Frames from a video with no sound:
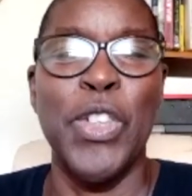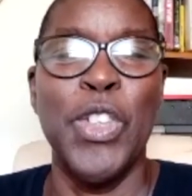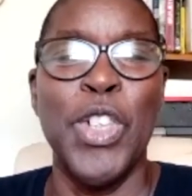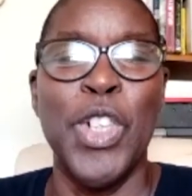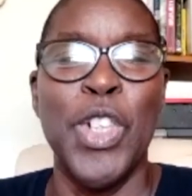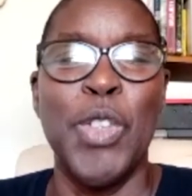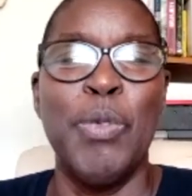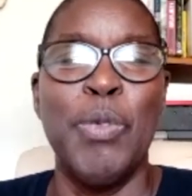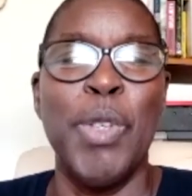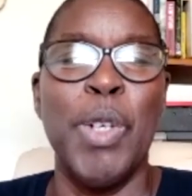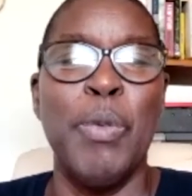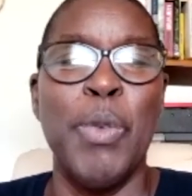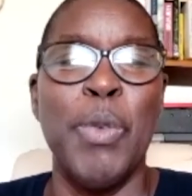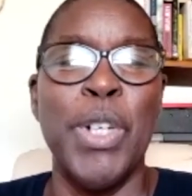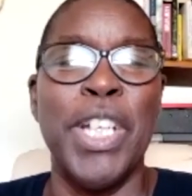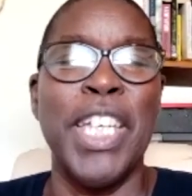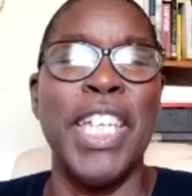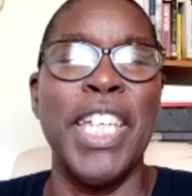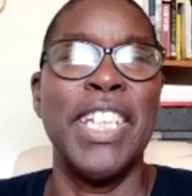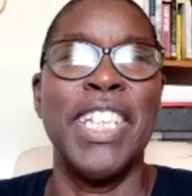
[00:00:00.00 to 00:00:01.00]
We're
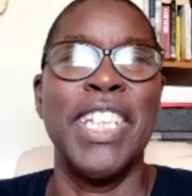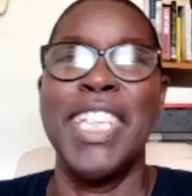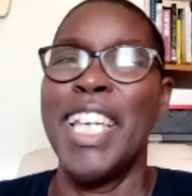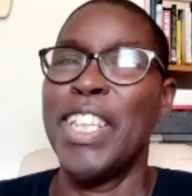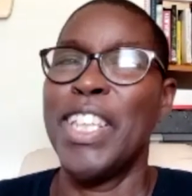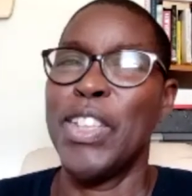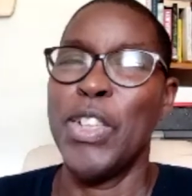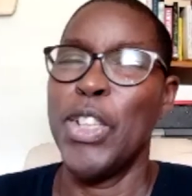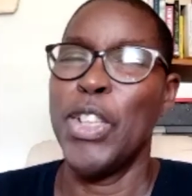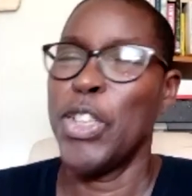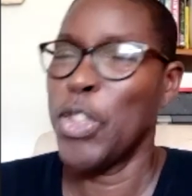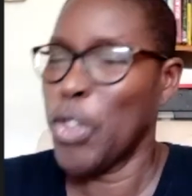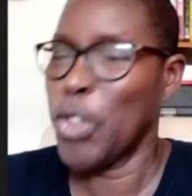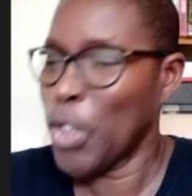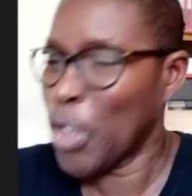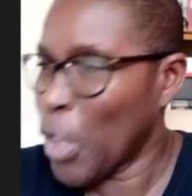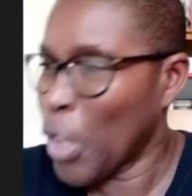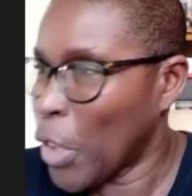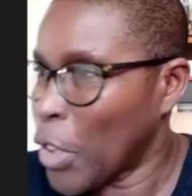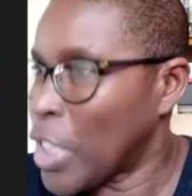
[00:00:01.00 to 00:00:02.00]
working together on your
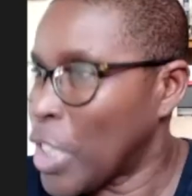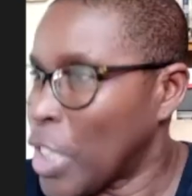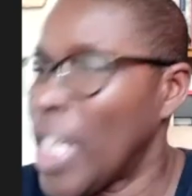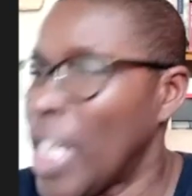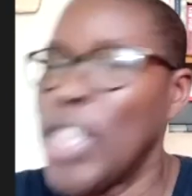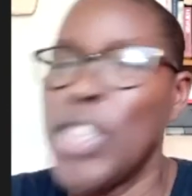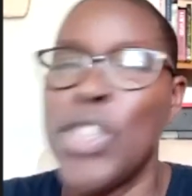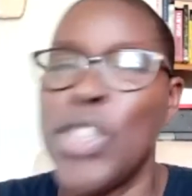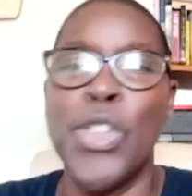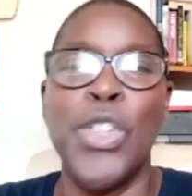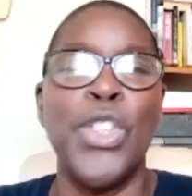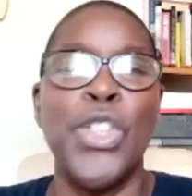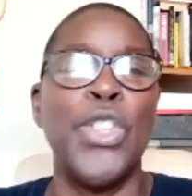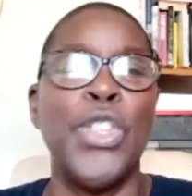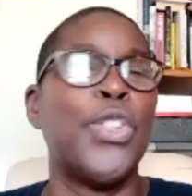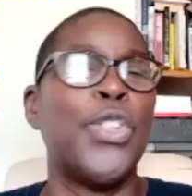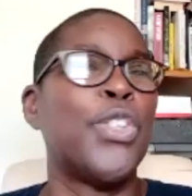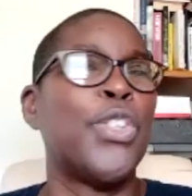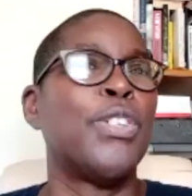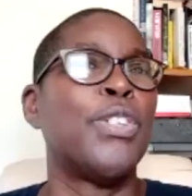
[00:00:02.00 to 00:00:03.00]
content or
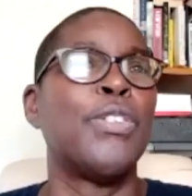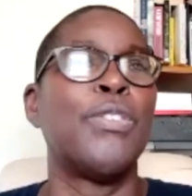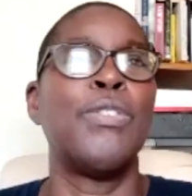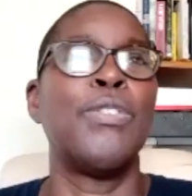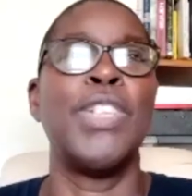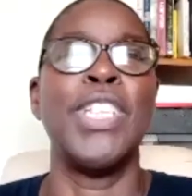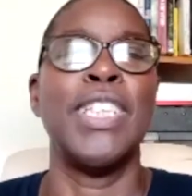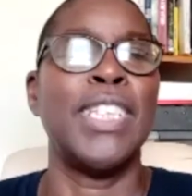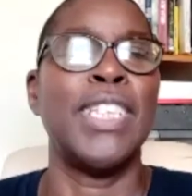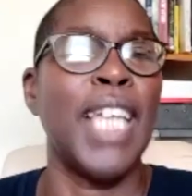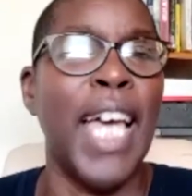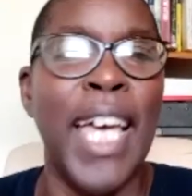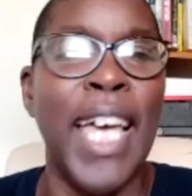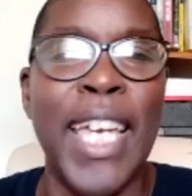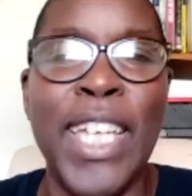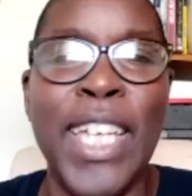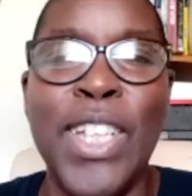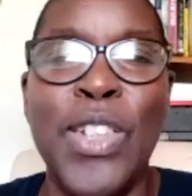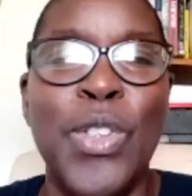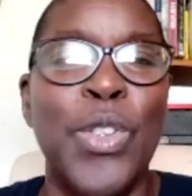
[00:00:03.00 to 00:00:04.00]
your
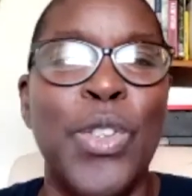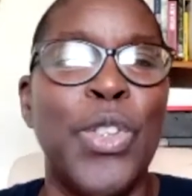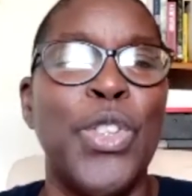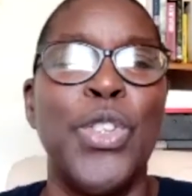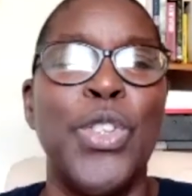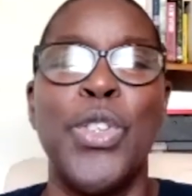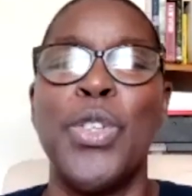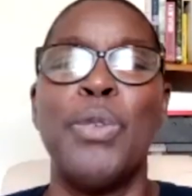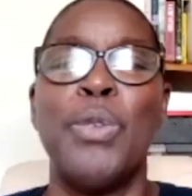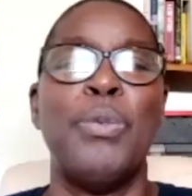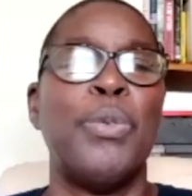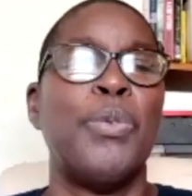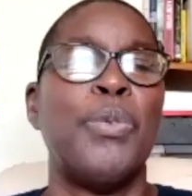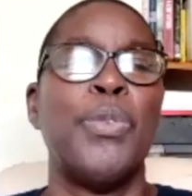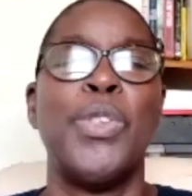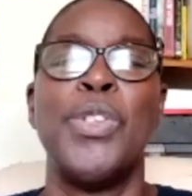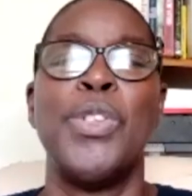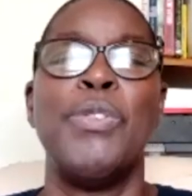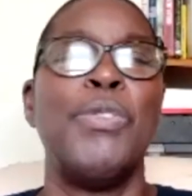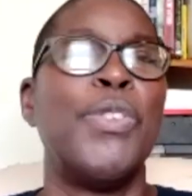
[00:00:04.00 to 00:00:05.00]
design or your,
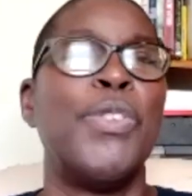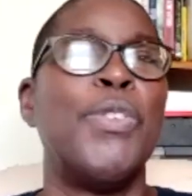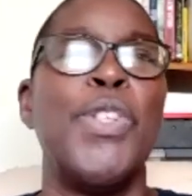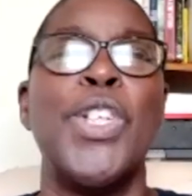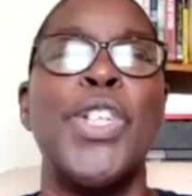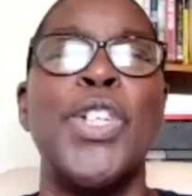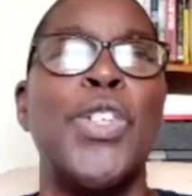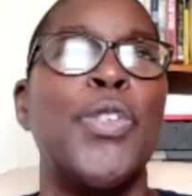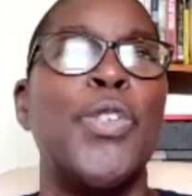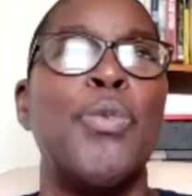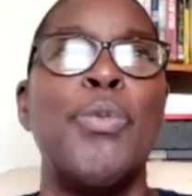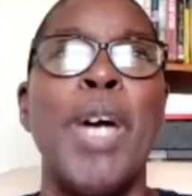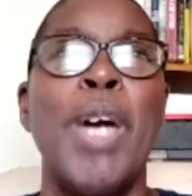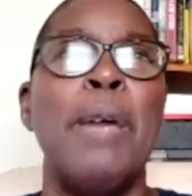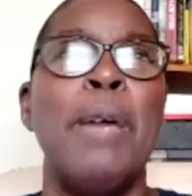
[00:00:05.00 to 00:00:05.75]
web